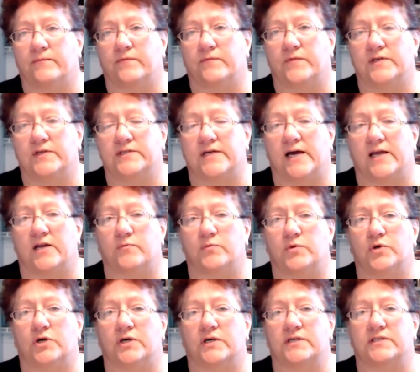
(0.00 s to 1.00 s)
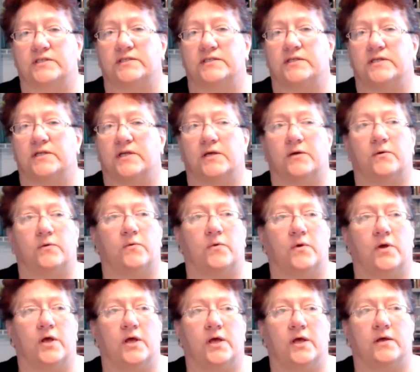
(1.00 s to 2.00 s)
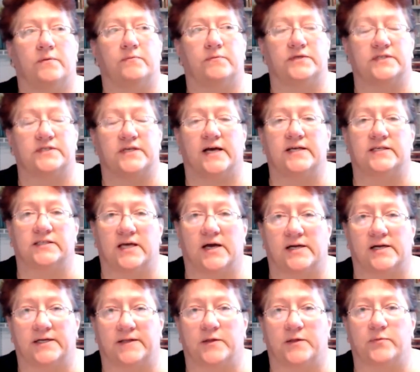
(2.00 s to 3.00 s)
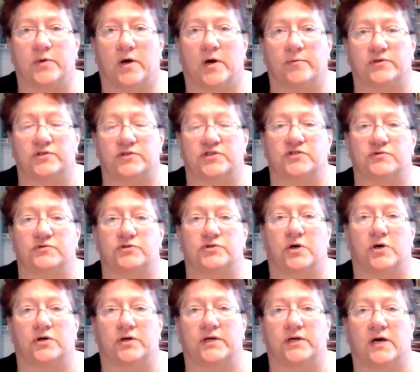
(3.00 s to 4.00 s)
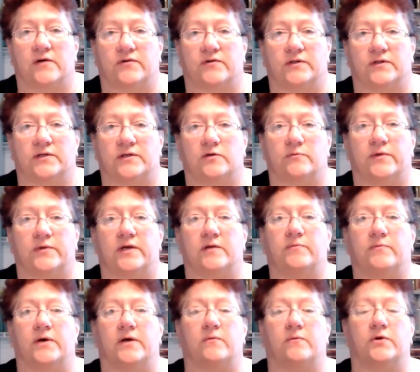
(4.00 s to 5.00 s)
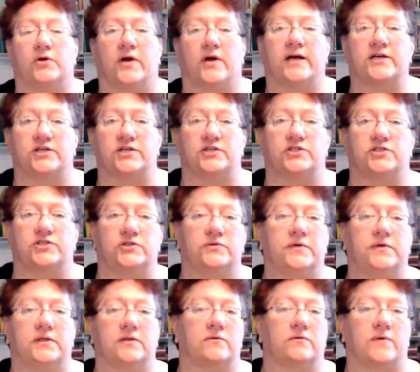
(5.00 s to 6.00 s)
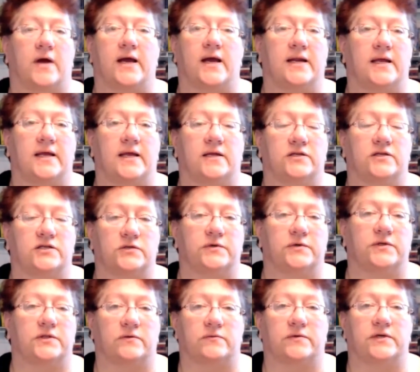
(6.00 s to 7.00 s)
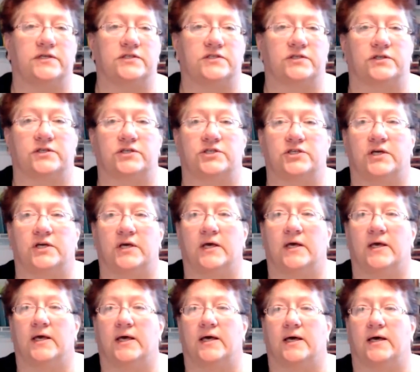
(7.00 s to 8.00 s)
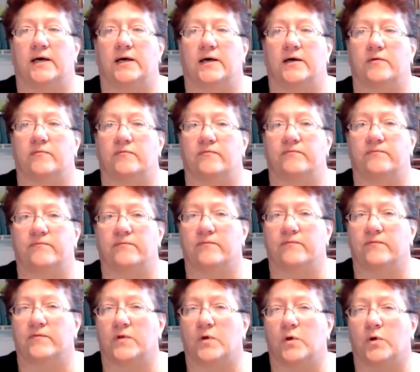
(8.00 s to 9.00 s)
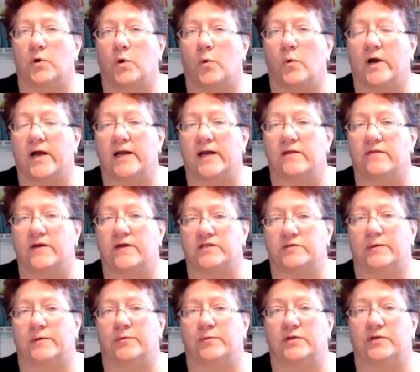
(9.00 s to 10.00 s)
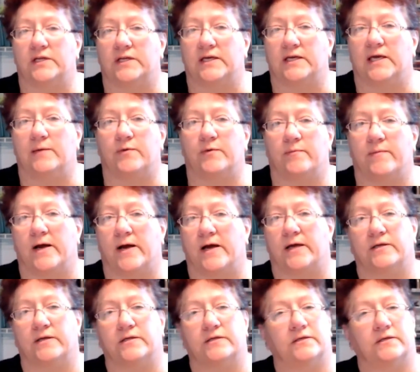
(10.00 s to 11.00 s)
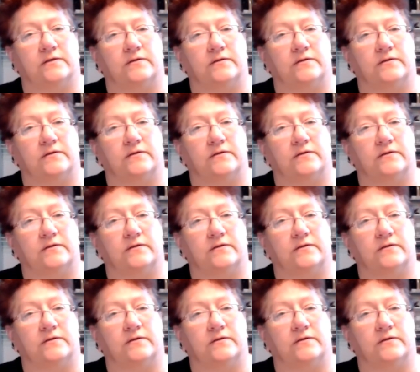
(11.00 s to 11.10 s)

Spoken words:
these kind of books? Besides contacting the publishers, which you already covered a little bit, but when you're actually doing the writing and doing the research, what kind of things do people need to keep in mind?